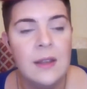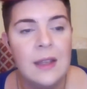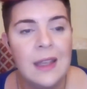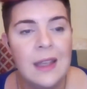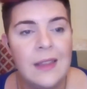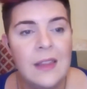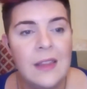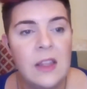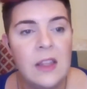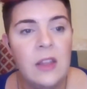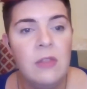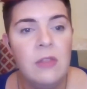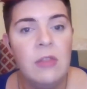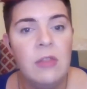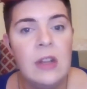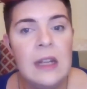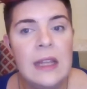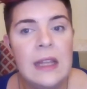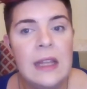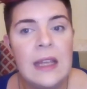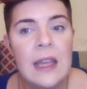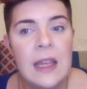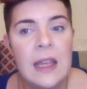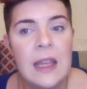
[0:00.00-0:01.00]
and then you
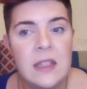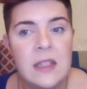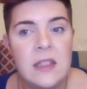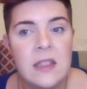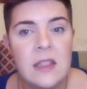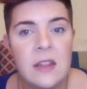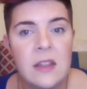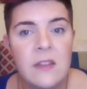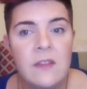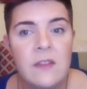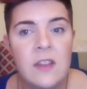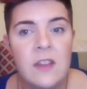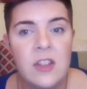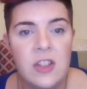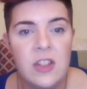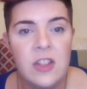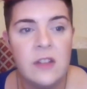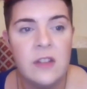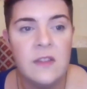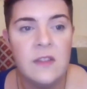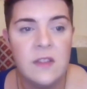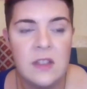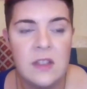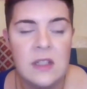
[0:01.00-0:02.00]
really get into the
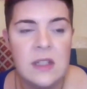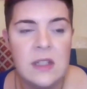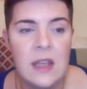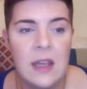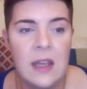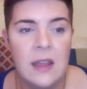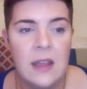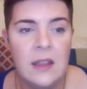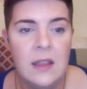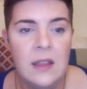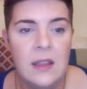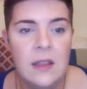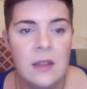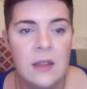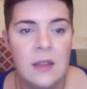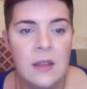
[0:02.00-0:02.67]
vision of today.